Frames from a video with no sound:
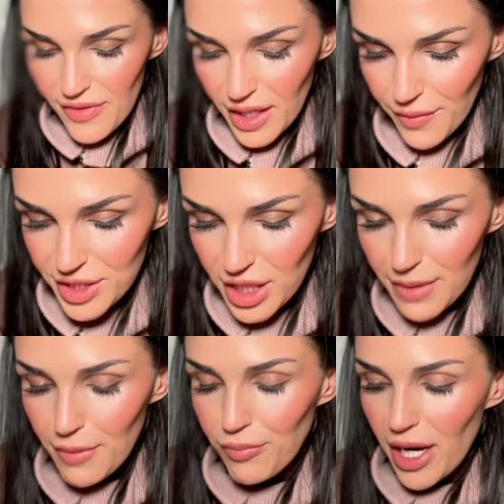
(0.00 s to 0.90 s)
I want to talk
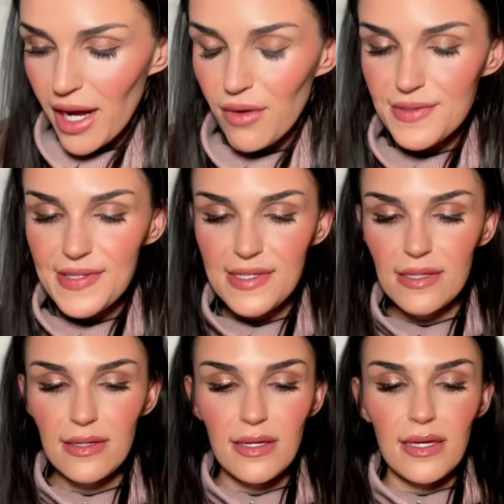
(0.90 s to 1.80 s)
about brows.
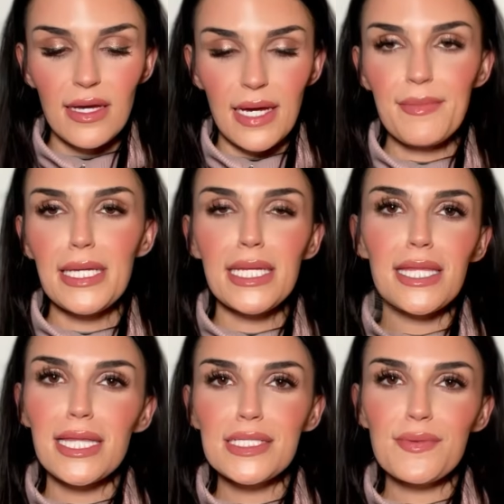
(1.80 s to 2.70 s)
I mean,
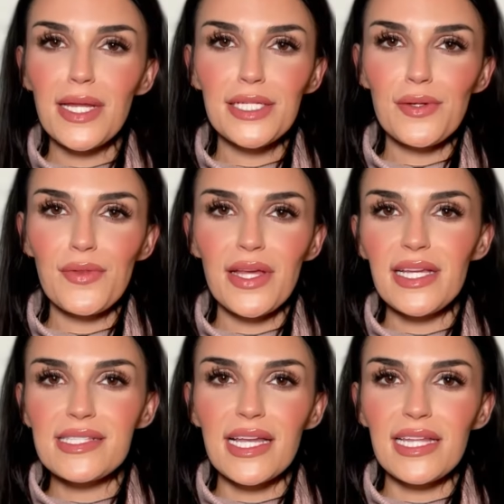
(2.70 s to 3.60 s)
this one I don't think
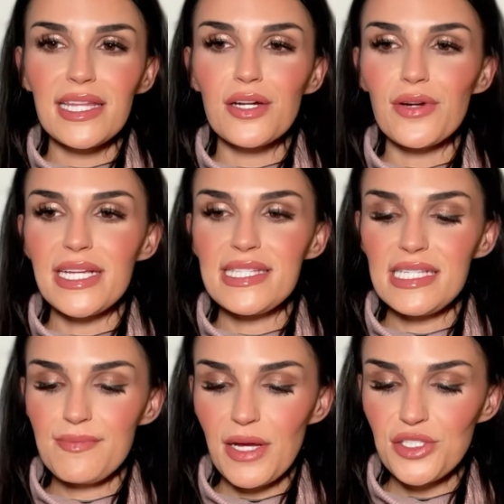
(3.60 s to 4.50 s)
is anything crazy
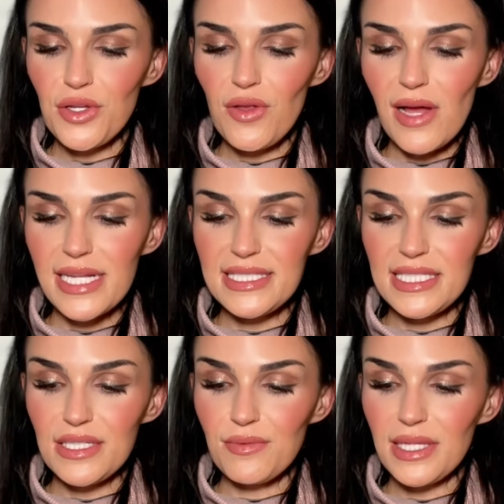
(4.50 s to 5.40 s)
special. I
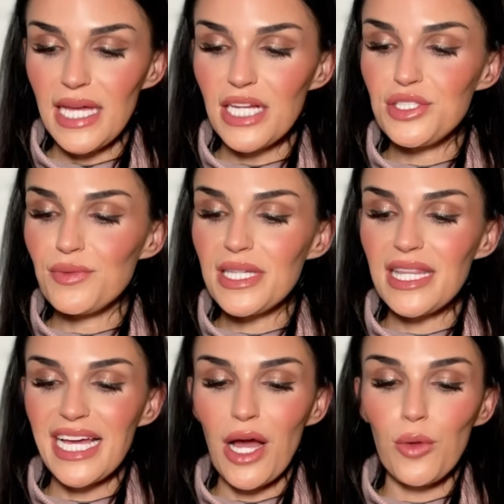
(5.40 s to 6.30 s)
do really
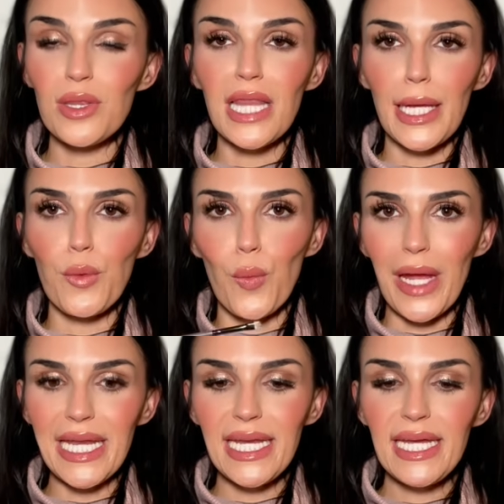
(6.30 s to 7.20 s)
like how
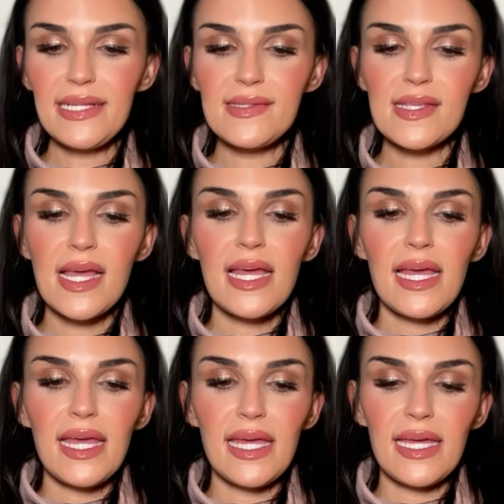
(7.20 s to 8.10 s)
lightweight it is,
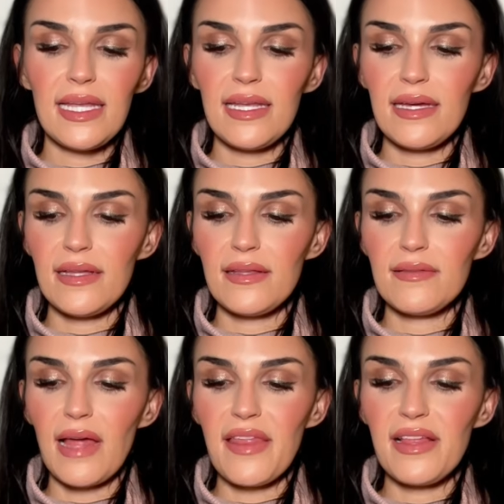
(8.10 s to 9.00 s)
and
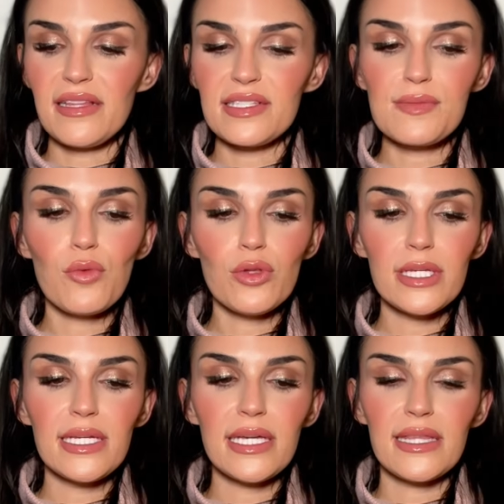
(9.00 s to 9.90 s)
I think the
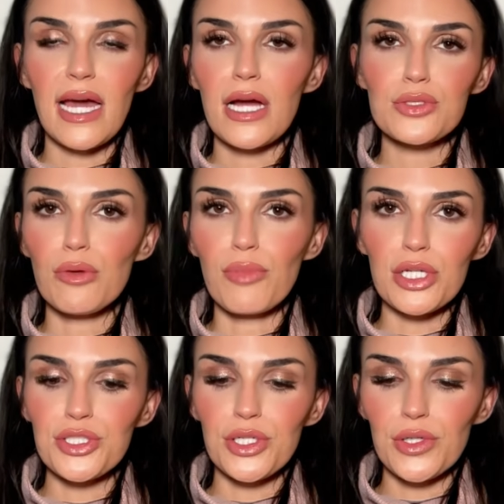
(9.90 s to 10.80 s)
spoolie and the actual
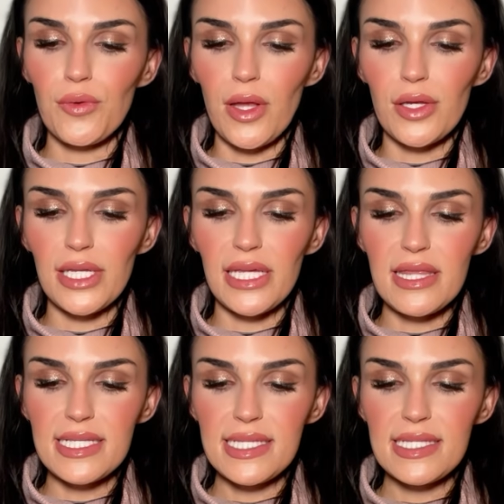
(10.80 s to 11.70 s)
brush are good quality.
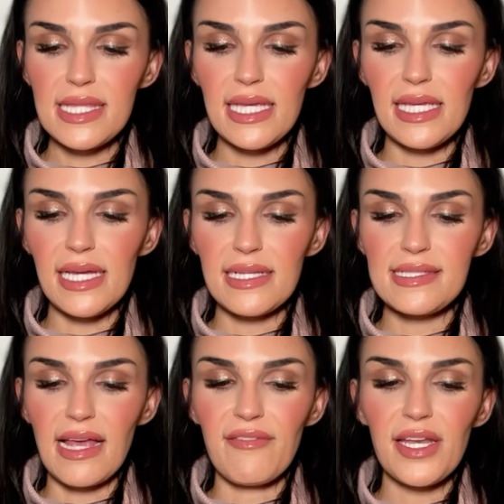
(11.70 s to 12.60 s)
This is the
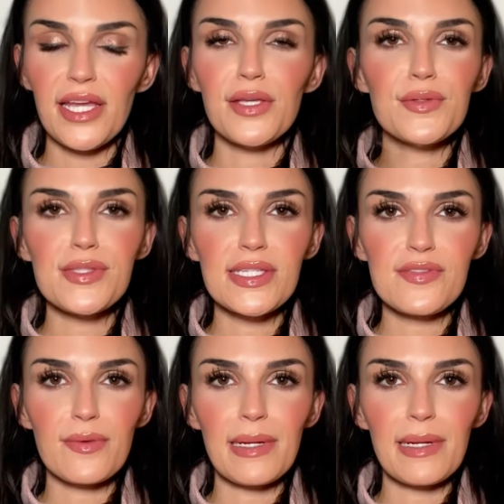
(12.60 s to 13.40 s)
ES7. I use this for my